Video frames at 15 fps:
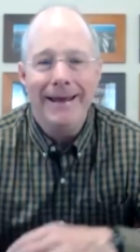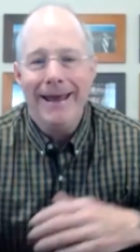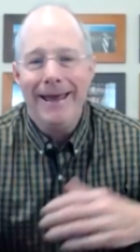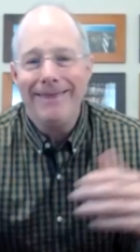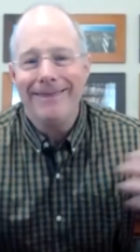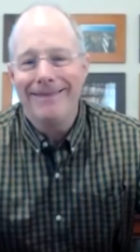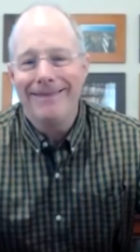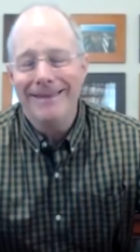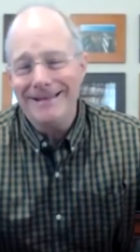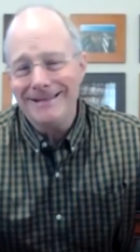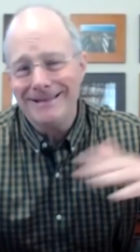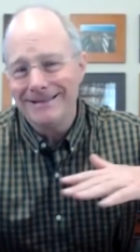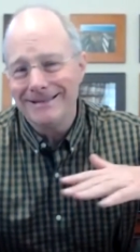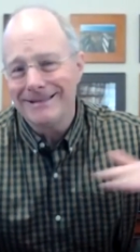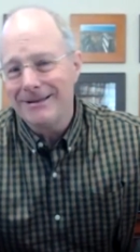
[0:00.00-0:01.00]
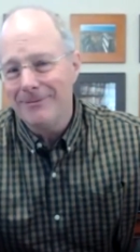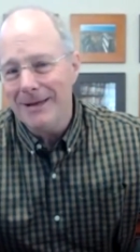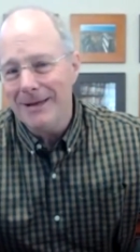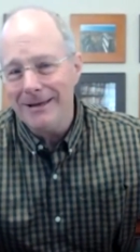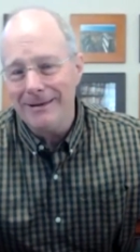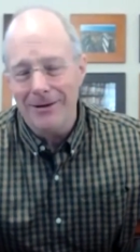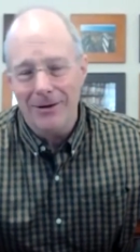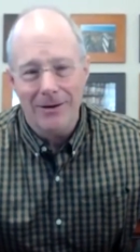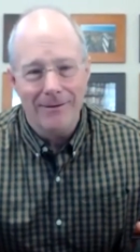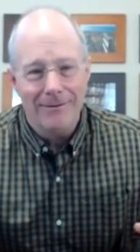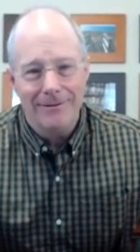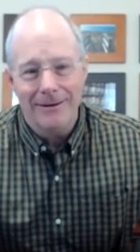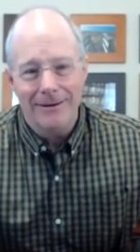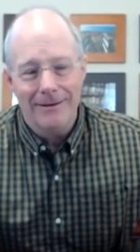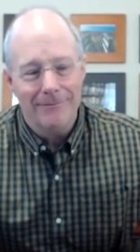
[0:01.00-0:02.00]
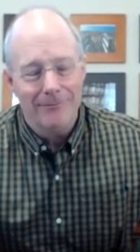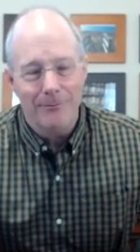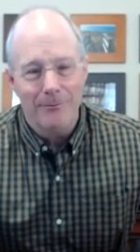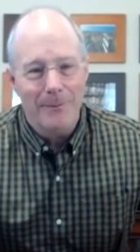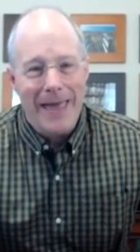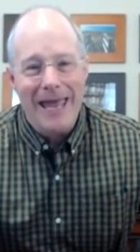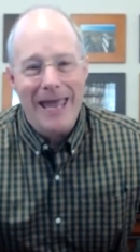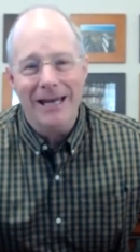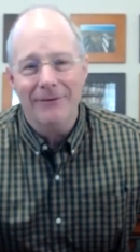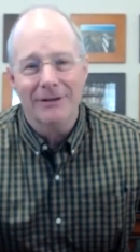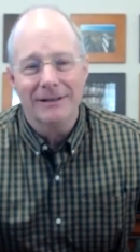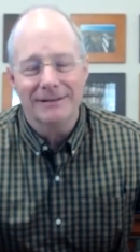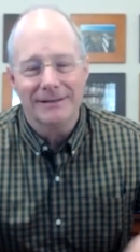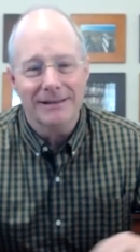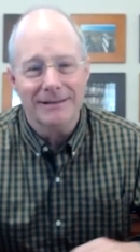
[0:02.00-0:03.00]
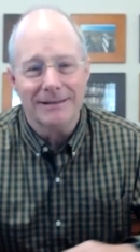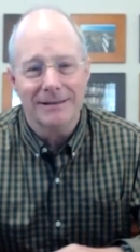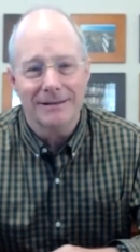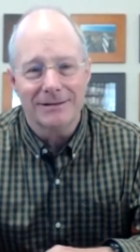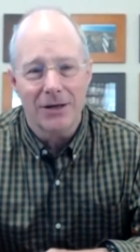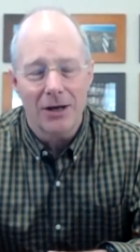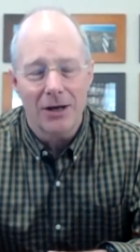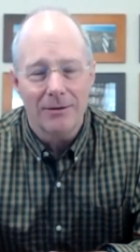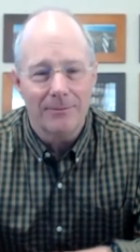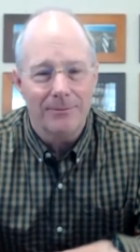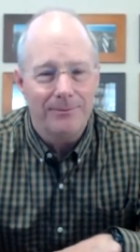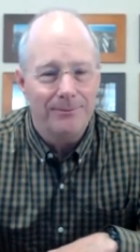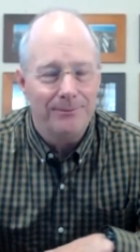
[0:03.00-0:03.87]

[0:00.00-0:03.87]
And this is to me the the bane of existence on